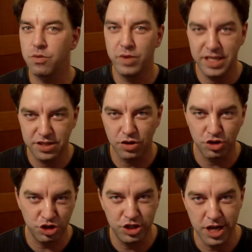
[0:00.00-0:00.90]

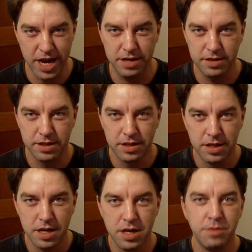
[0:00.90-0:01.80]
researched yet,
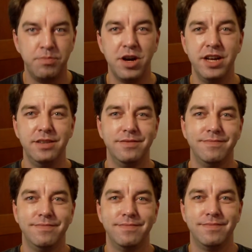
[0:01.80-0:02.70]
but
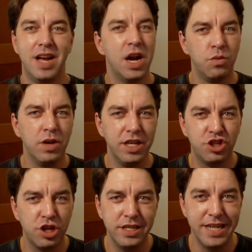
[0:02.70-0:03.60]
I really
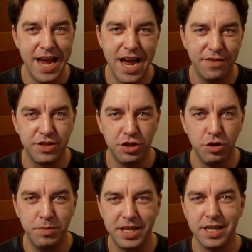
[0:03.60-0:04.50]
shouldn't have
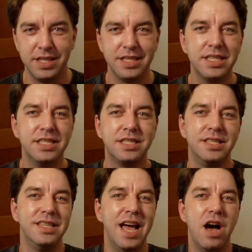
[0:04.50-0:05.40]
to because this is
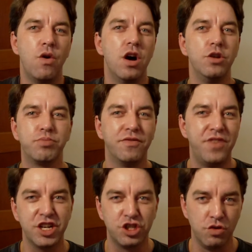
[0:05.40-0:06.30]
how
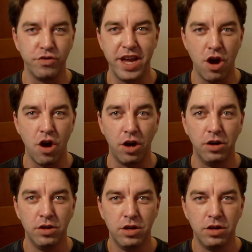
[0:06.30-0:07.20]
unprofessional they are,
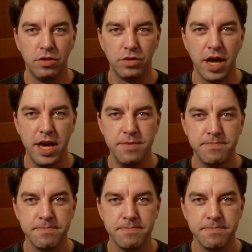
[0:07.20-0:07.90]
okay?